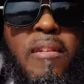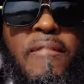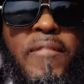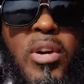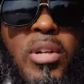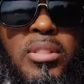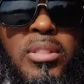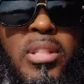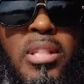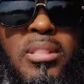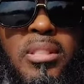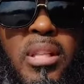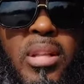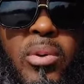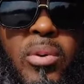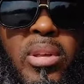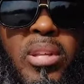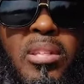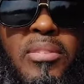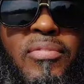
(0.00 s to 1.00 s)
1
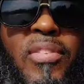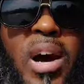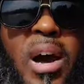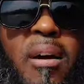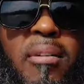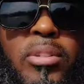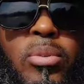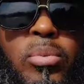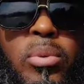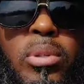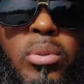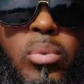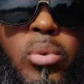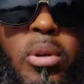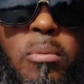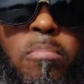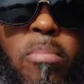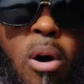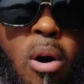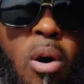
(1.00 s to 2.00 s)
Thessalonians
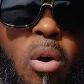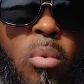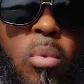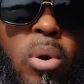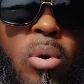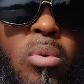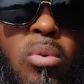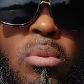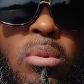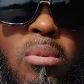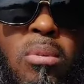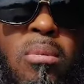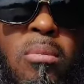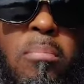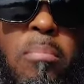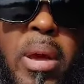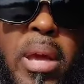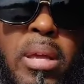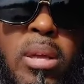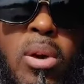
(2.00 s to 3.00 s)
5.23, Paul wrote,
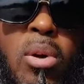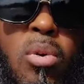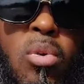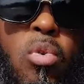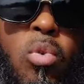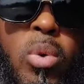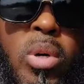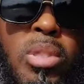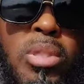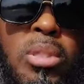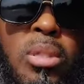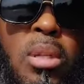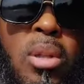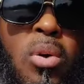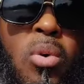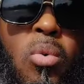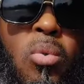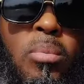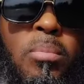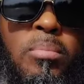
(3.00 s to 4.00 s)
May Yahuwah
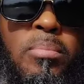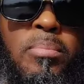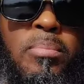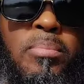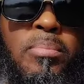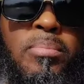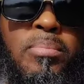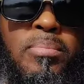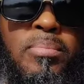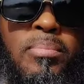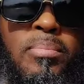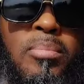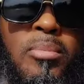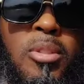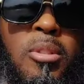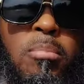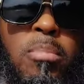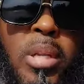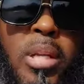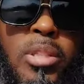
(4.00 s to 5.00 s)
Shalom
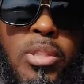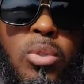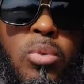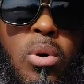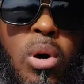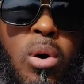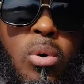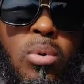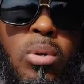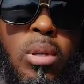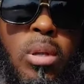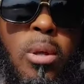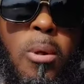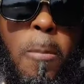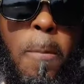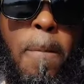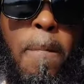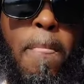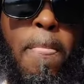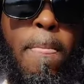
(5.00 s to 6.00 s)
bless you wholly
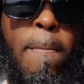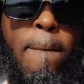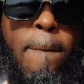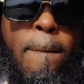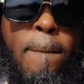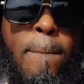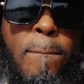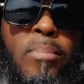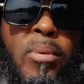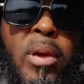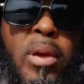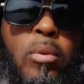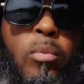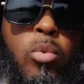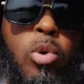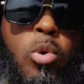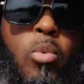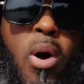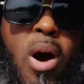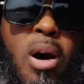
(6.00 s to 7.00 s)
in
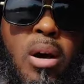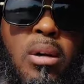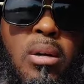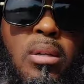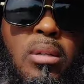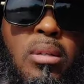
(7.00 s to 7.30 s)
Ruach,